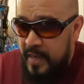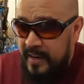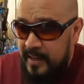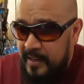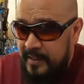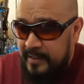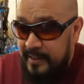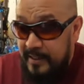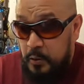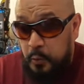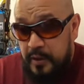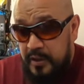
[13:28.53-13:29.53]
And
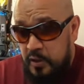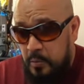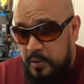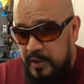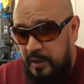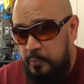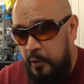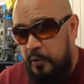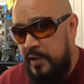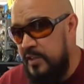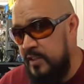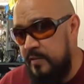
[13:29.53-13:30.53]
it's weird. It's almost like
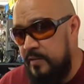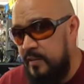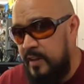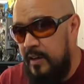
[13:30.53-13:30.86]
progressive.